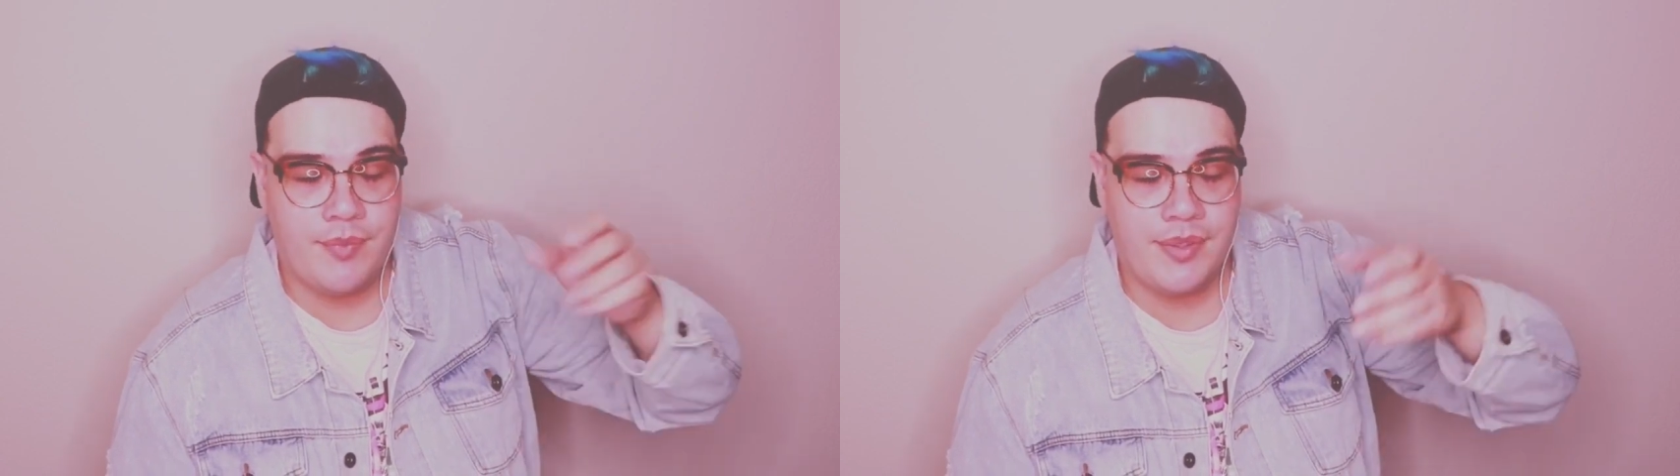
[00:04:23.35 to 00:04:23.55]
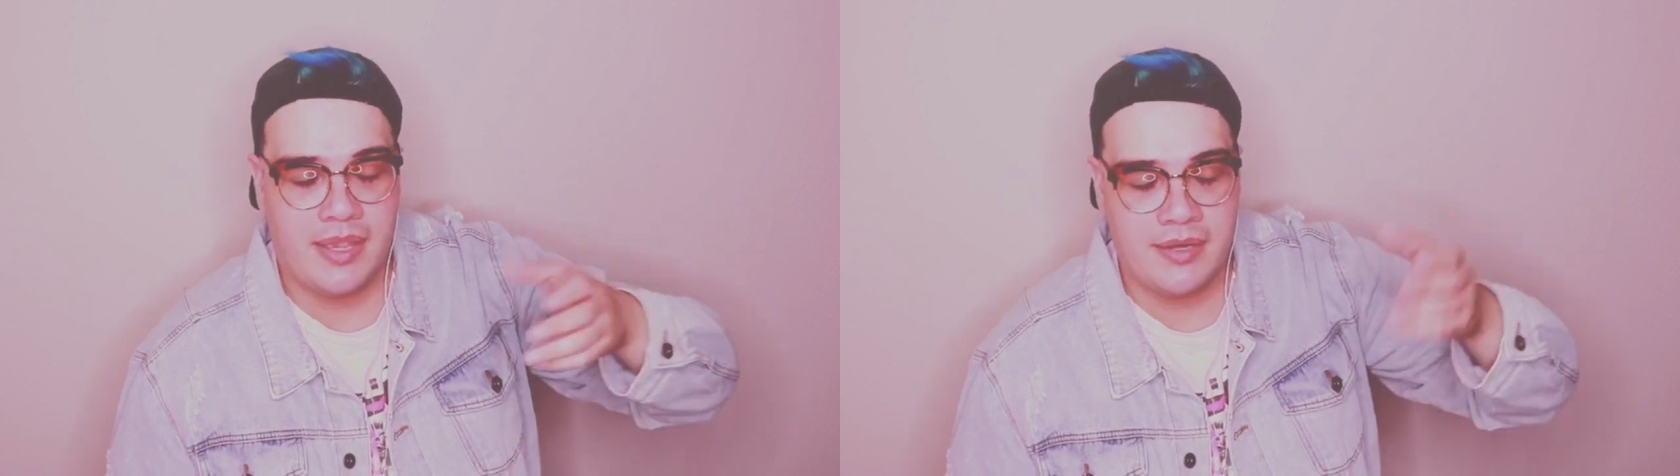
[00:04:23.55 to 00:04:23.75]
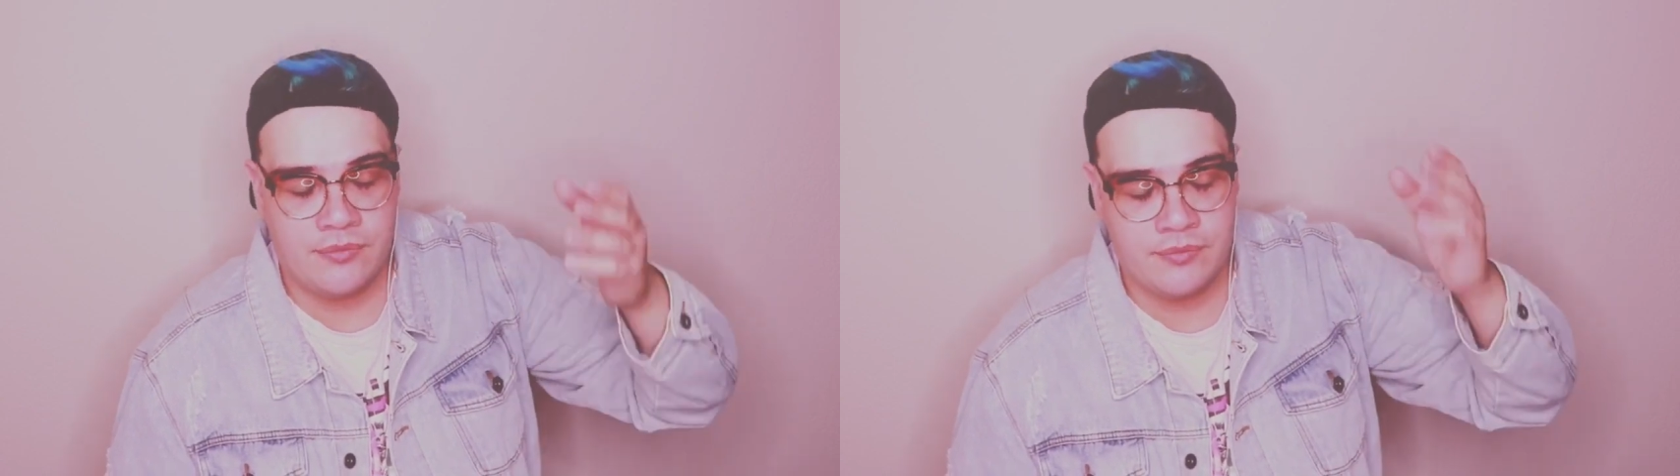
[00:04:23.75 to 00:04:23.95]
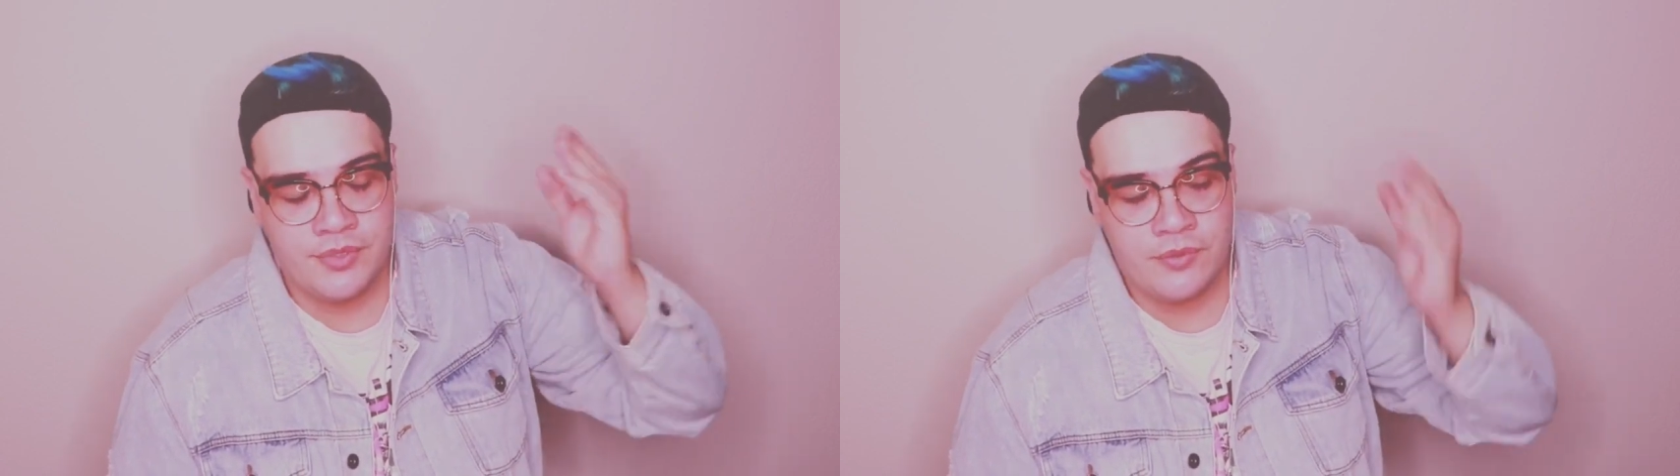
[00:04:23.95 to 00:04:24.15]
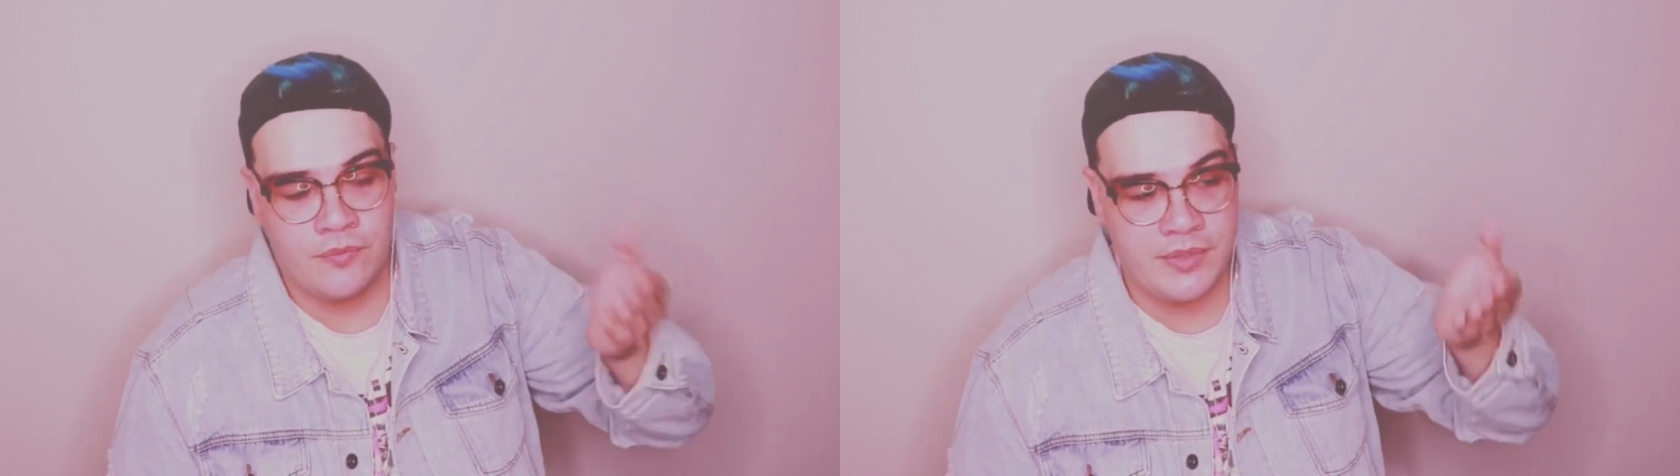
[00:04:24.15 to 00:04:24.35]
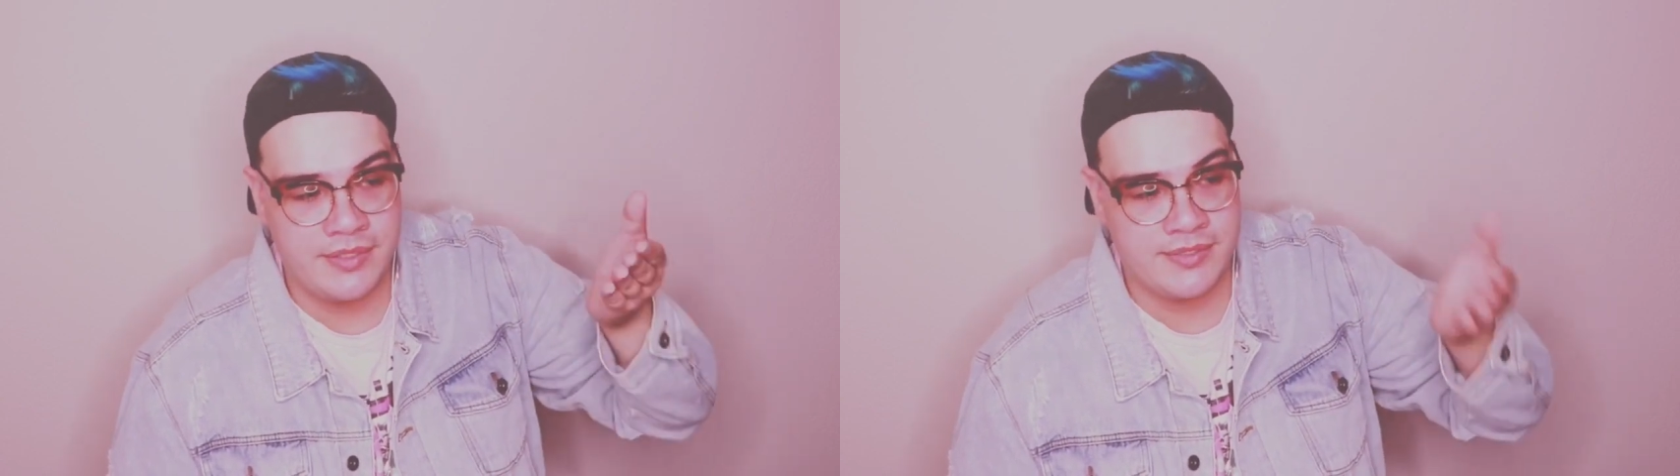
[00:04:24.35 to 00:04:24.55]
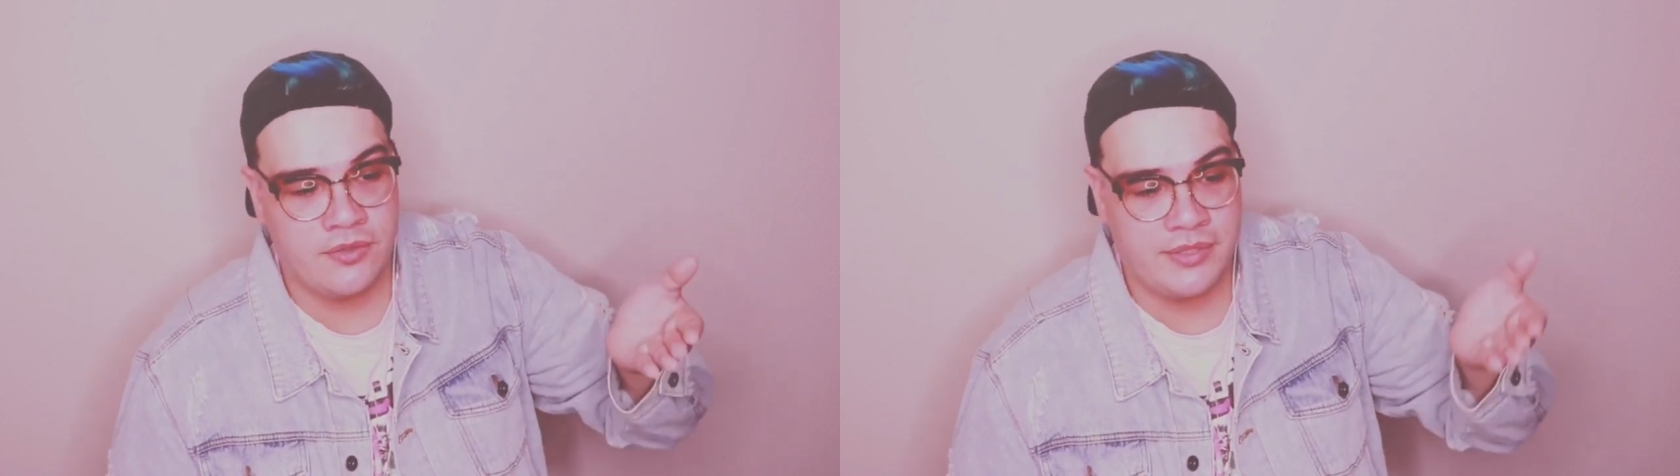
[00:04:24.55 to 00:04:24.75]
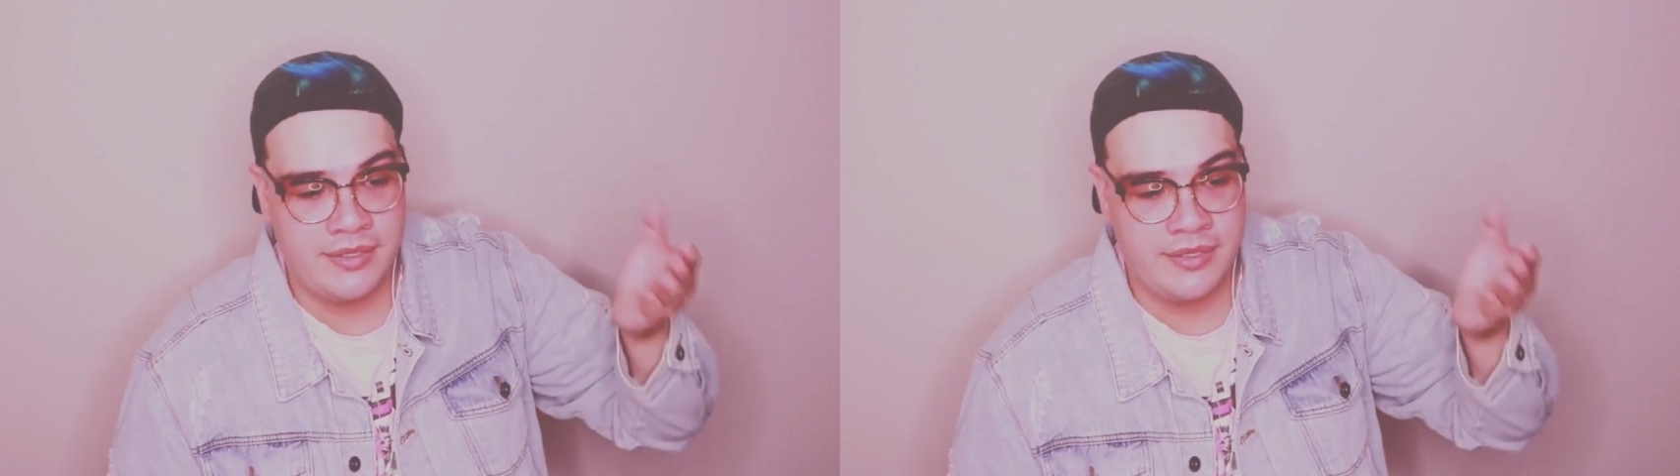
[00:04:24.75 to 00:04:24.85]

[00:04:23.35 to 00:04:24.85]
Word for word: but I don't know what it's called.